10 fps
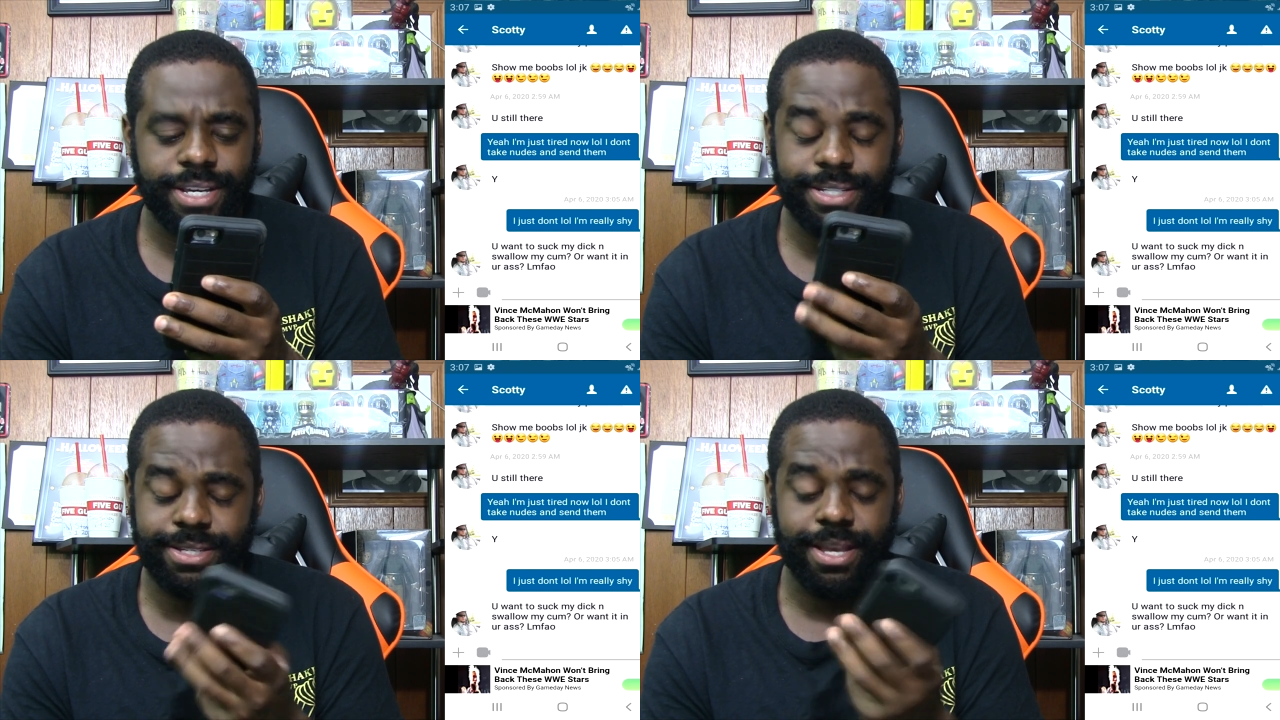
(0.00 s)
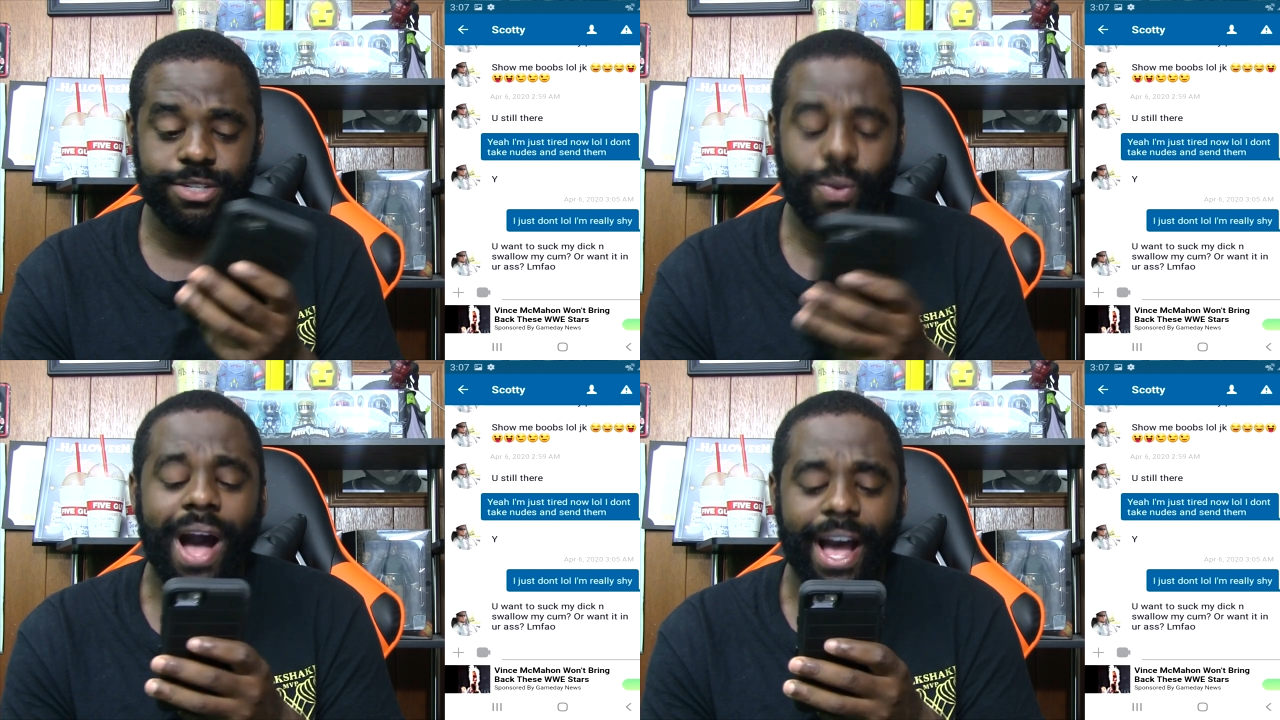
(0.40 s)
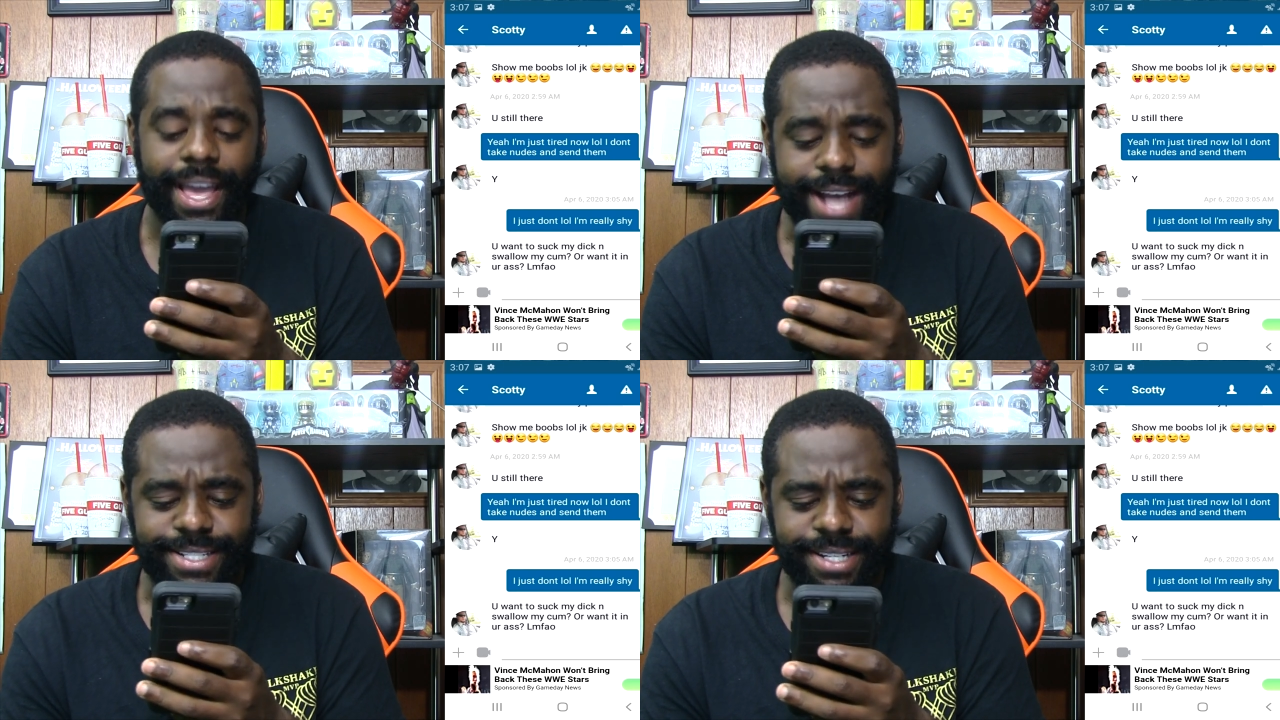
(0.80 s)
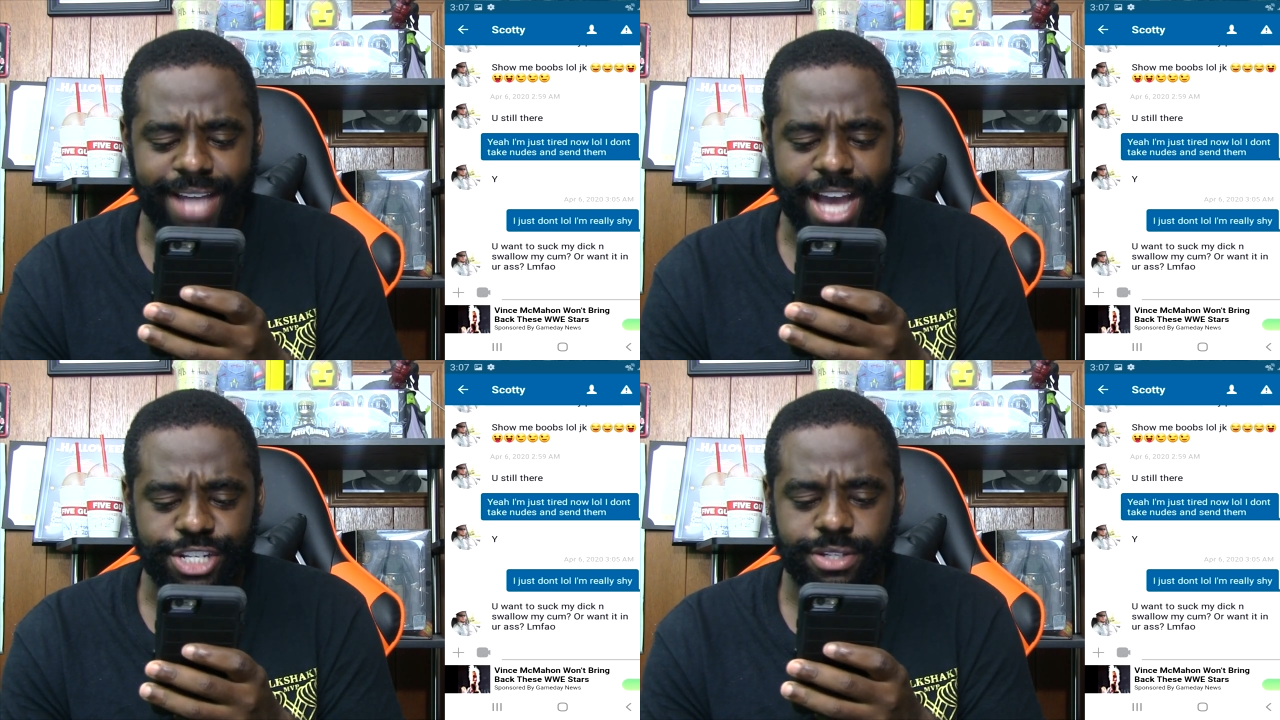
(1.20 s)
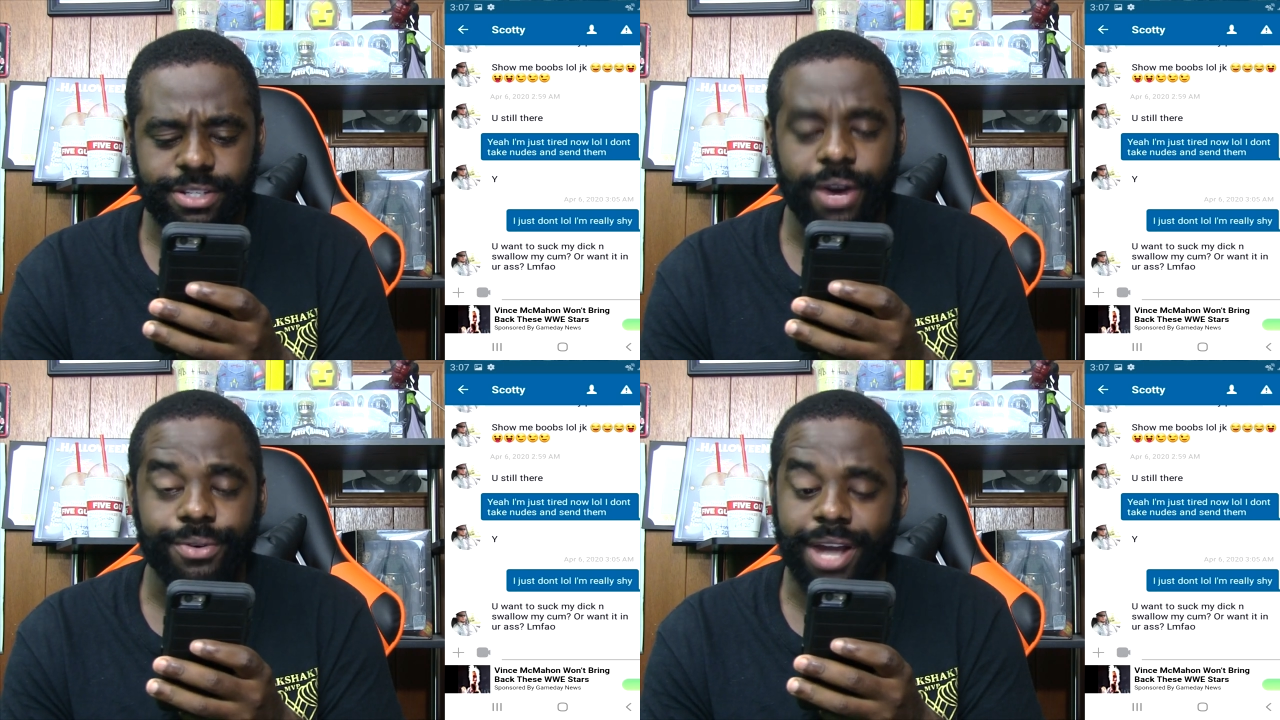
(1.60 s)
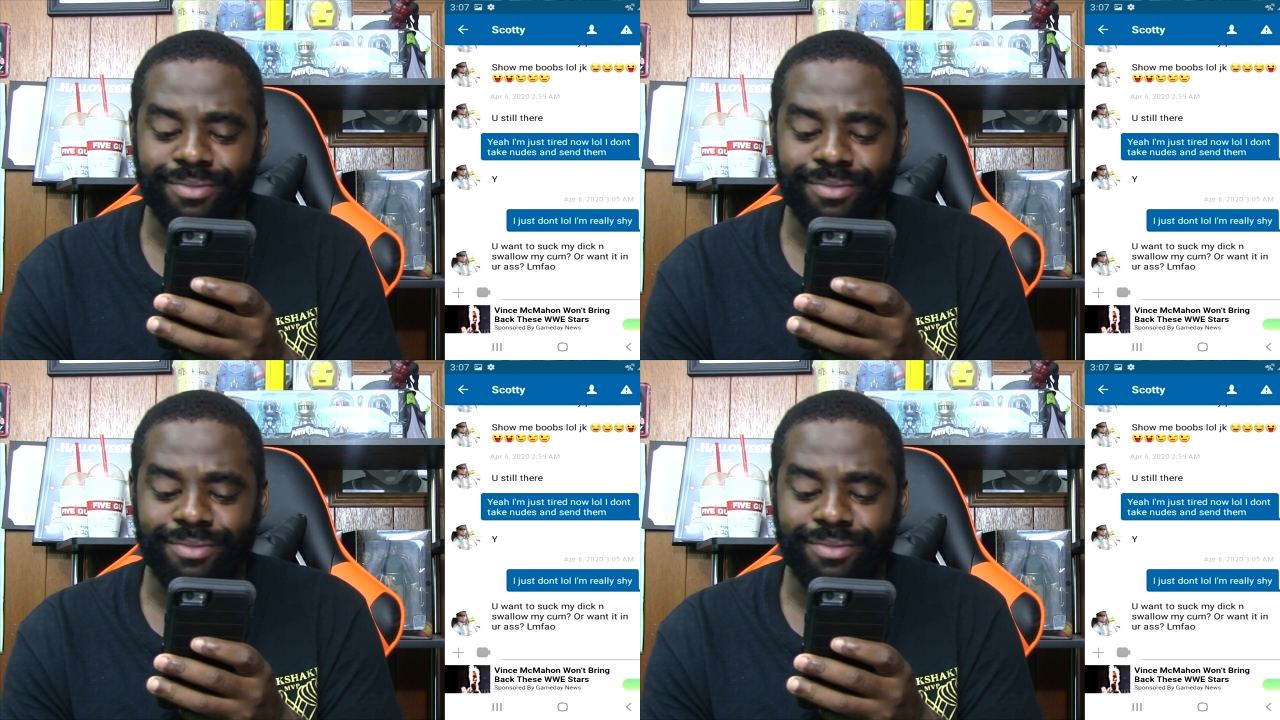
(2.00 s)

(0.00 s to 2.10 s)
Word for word: He says, why? I said, I just don't.